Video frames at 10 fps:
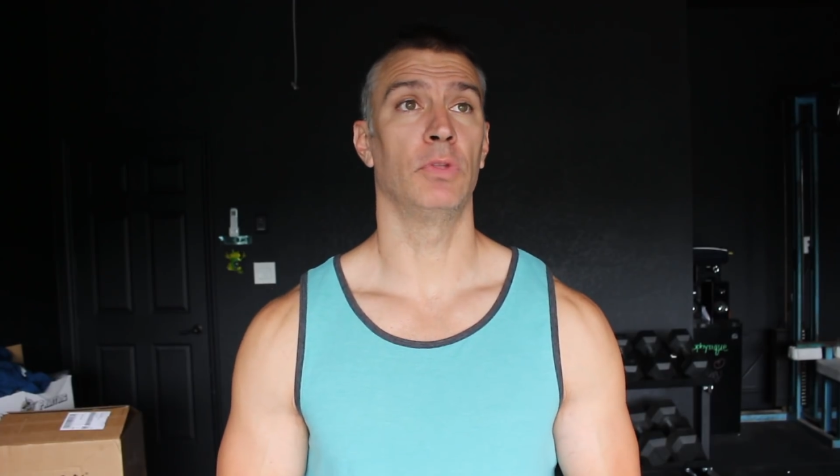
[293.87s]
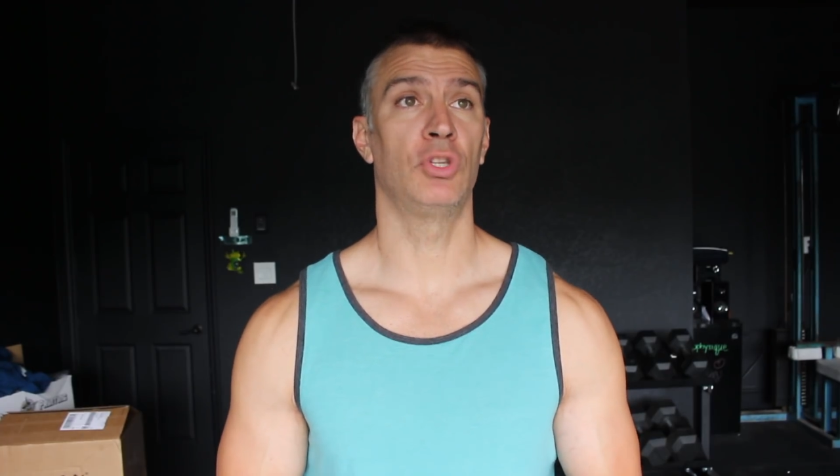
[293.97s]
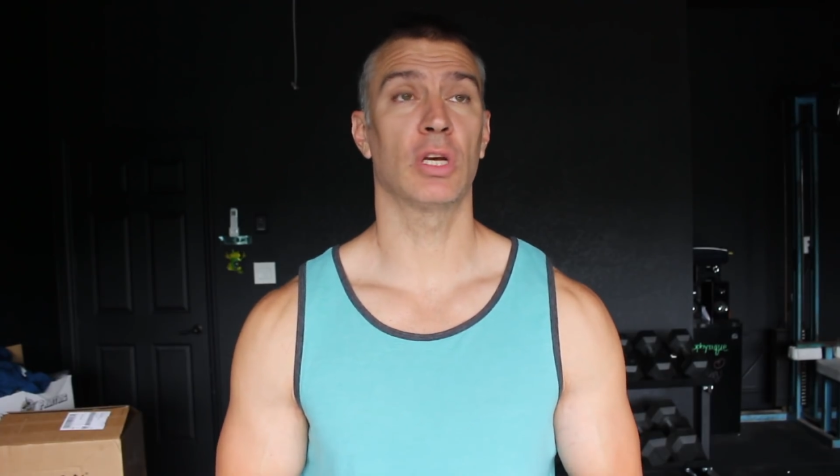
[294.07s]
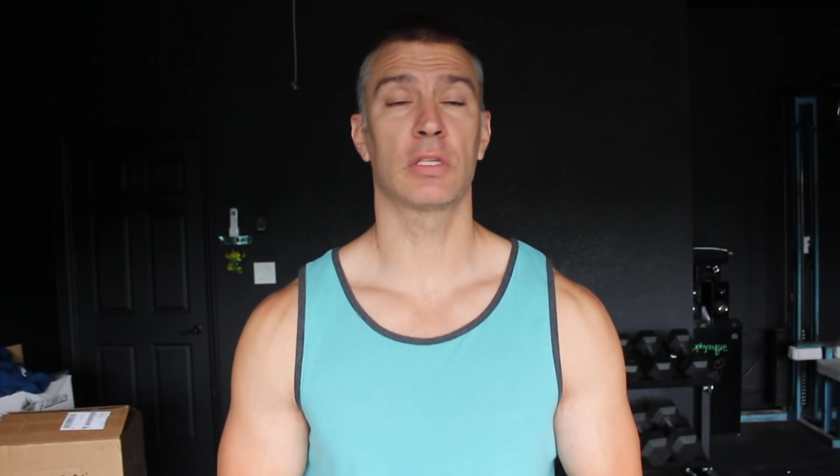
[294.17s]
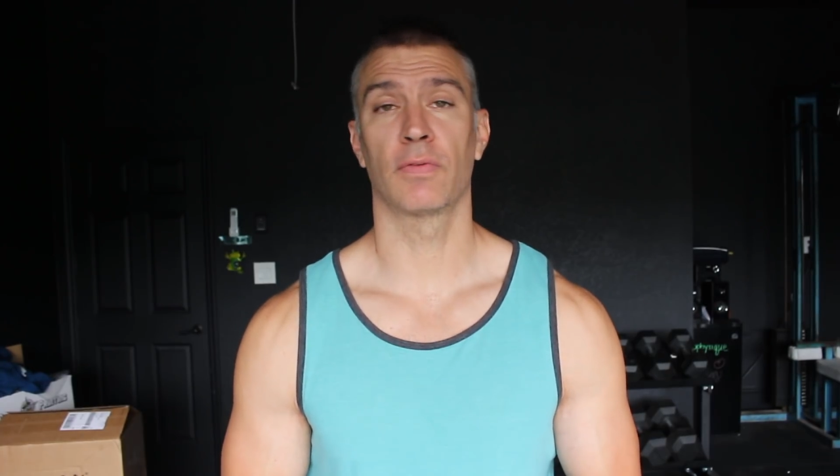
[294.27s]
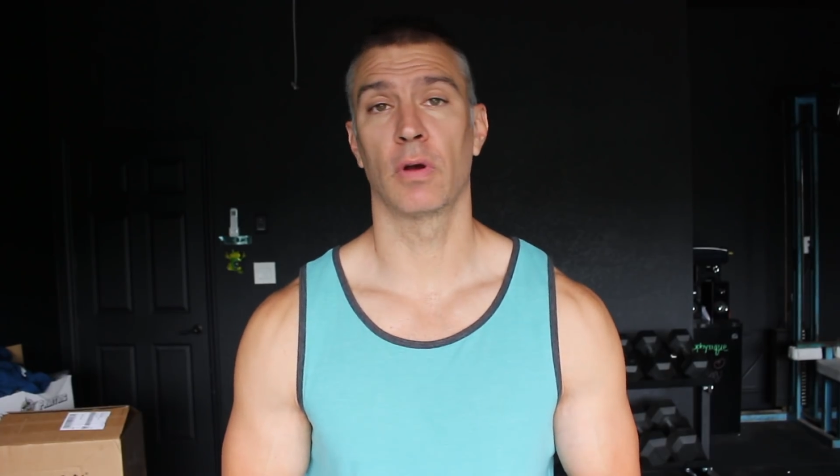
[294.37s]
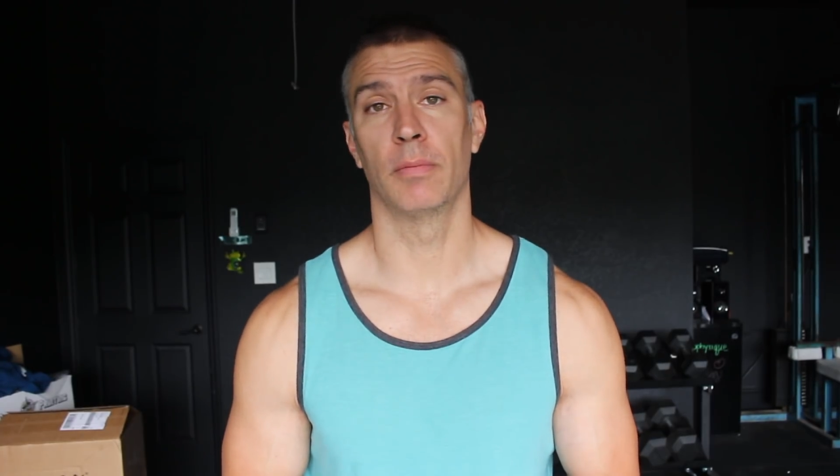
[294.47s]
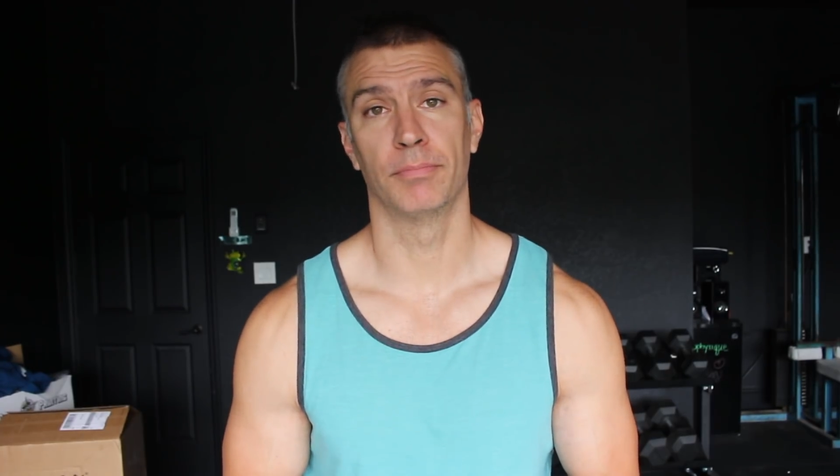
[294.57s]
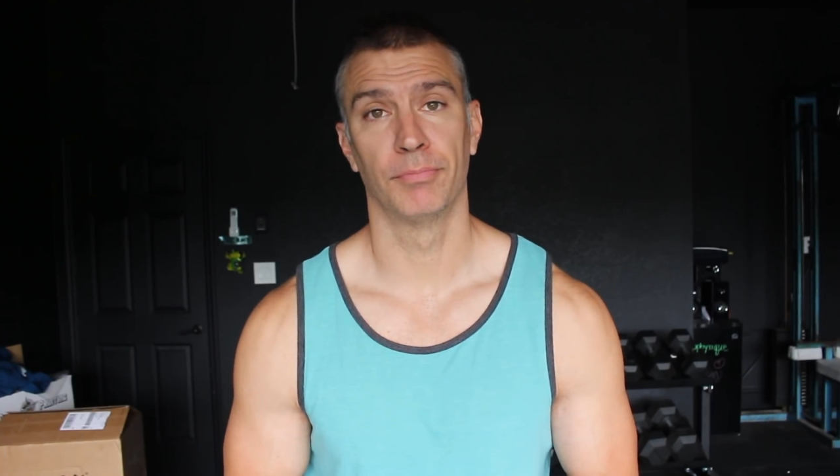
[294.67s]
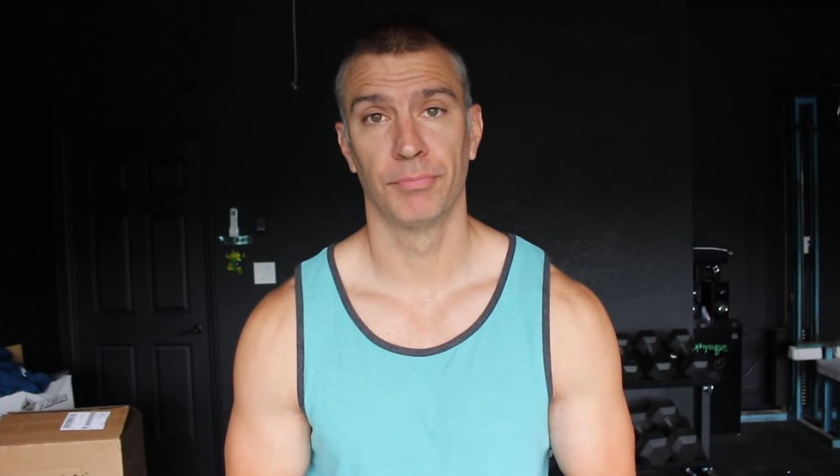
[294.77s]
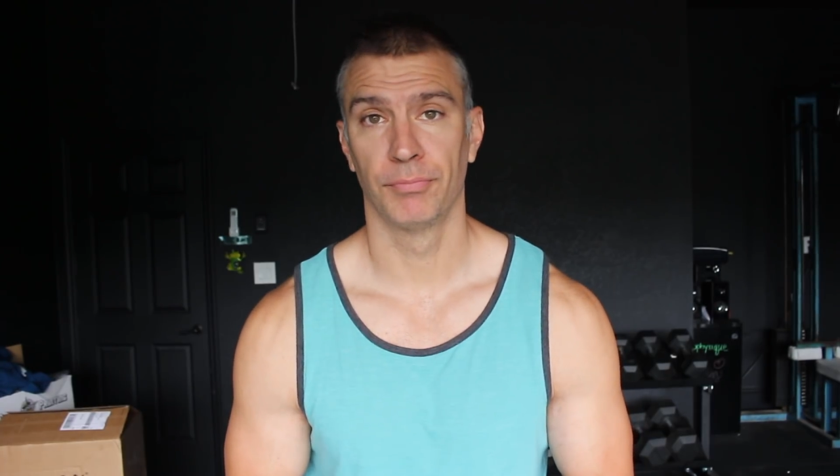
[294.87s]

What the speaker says: just from